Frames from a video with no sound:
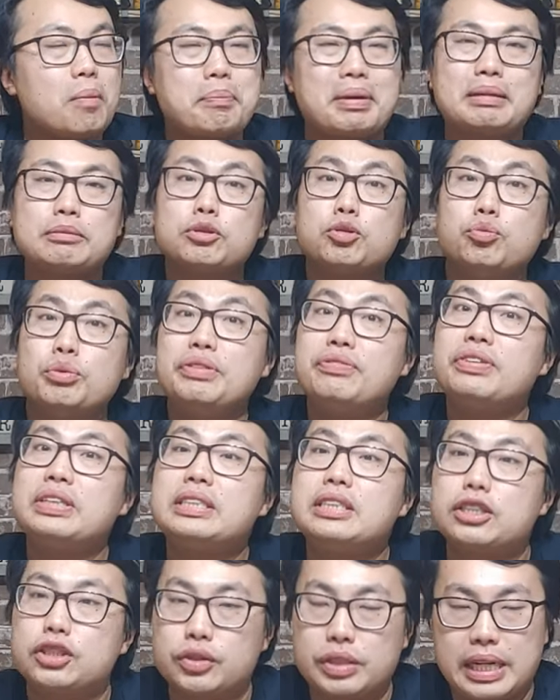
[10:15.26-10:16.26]
being able to
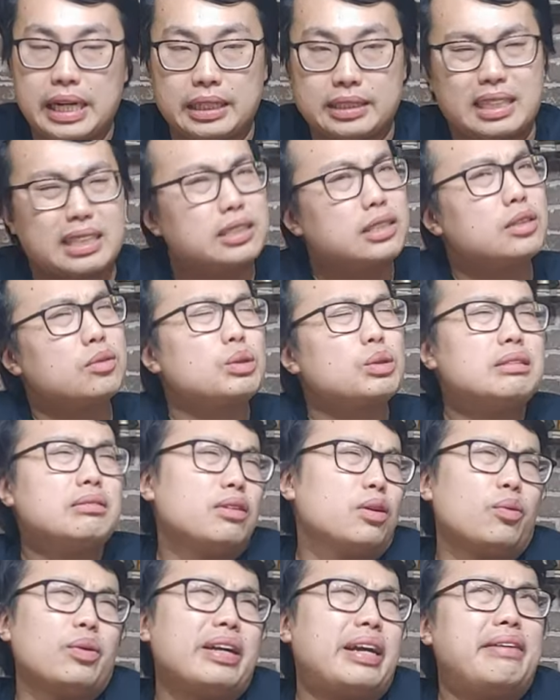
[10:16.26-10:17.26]
revisit Treehouse. Like has
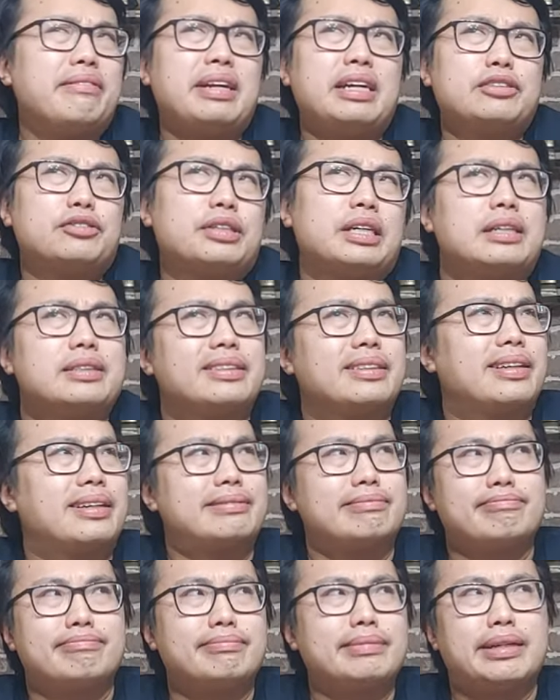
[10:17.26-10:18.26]
been I haven't had Treehouse in
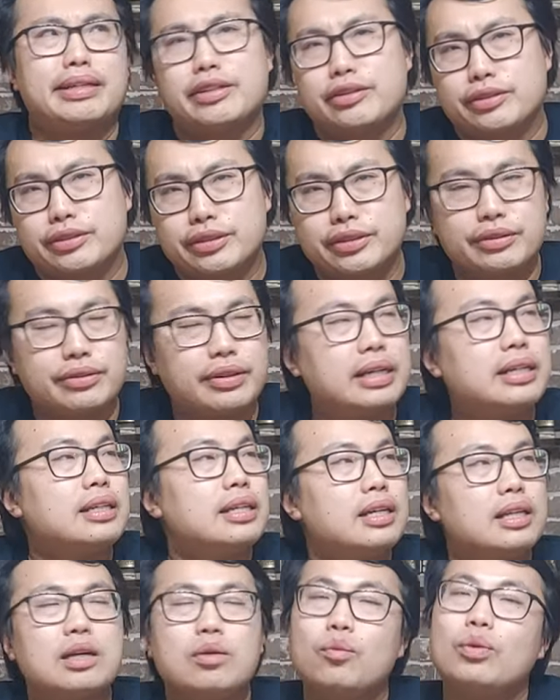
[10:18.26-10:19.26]
like a year or two, right?
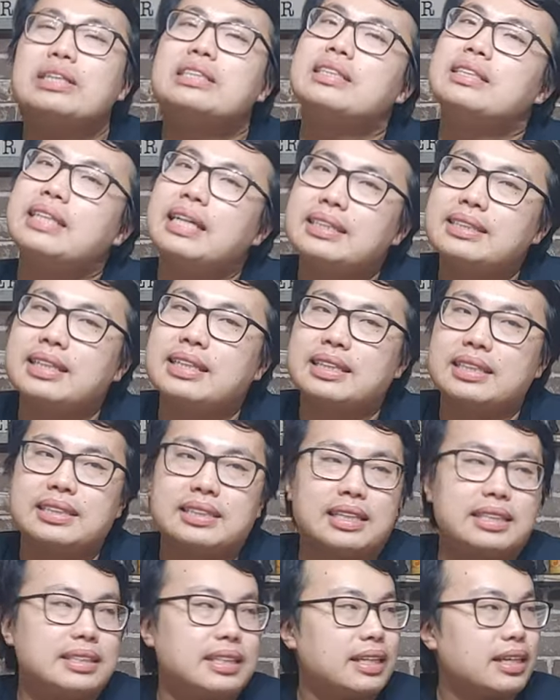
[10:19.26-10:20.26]
Like what does it taste like
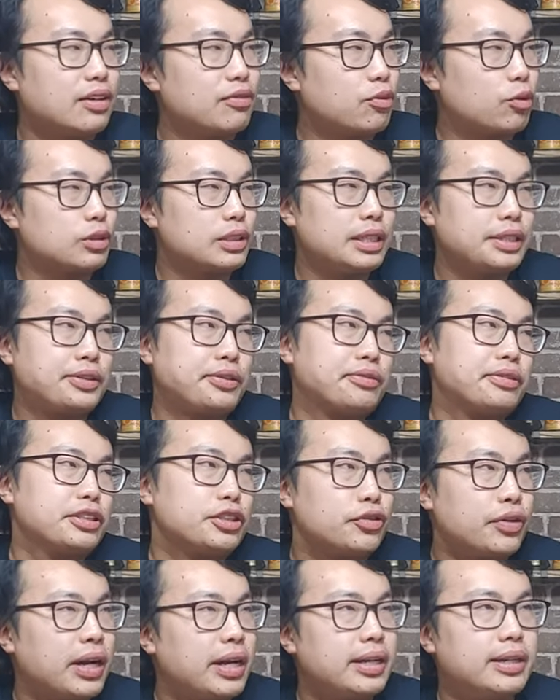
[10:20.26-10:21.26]
these days? And like unfortunately, I don't
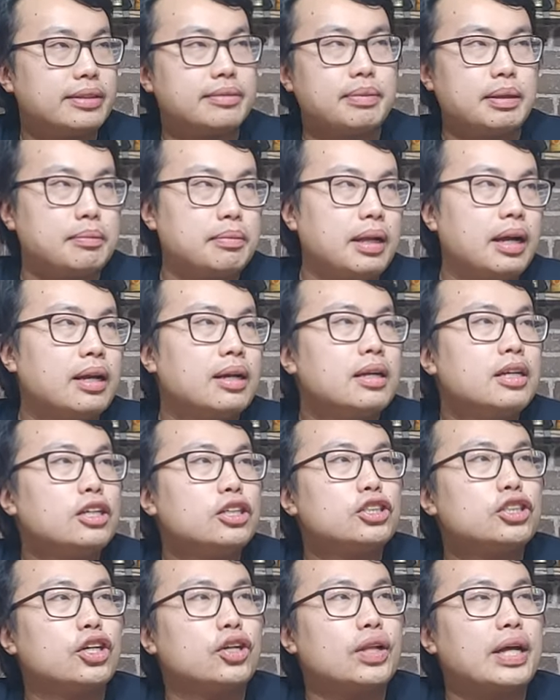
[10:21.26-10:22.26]
really trade and blah blah.
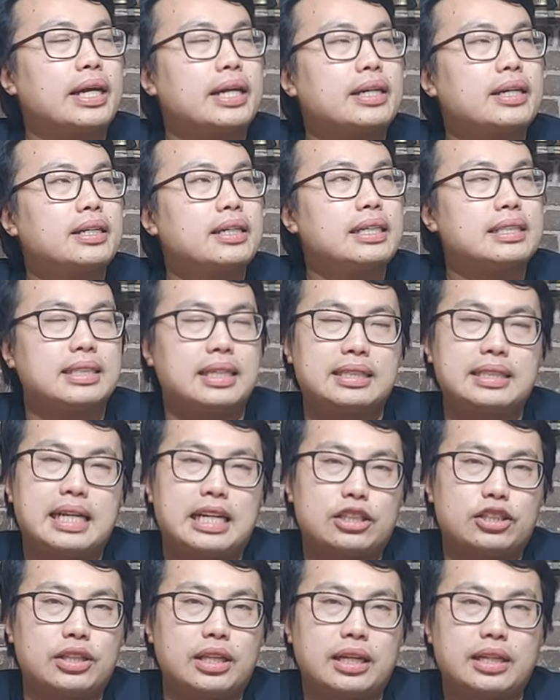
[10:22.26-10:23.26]
So like it's nice
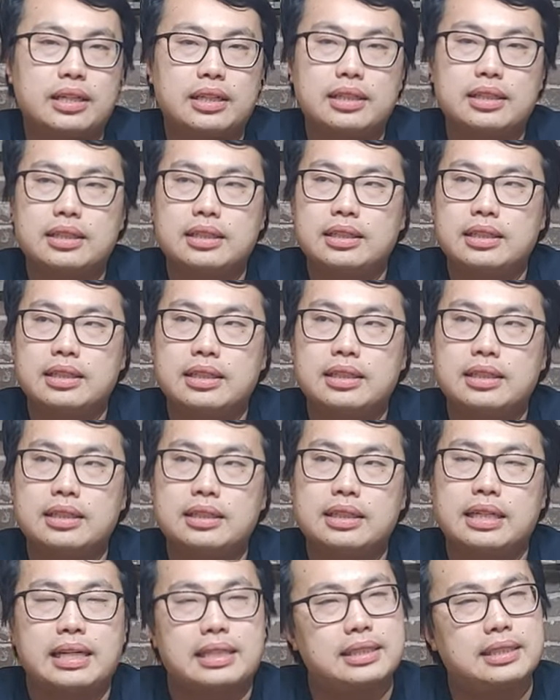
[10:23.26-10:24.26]
to actually like
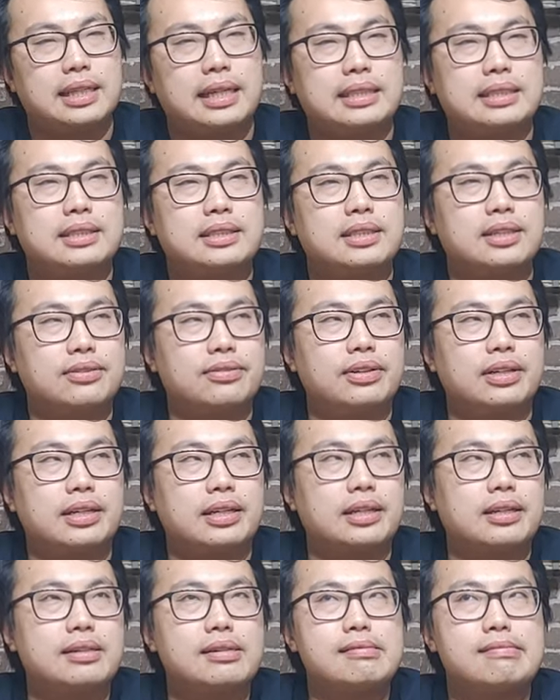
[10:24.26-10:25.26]
get a slice of
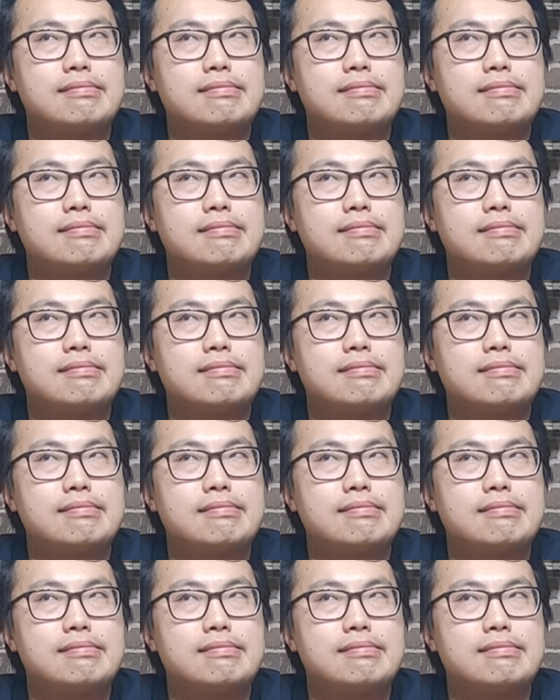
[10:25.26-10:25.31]
like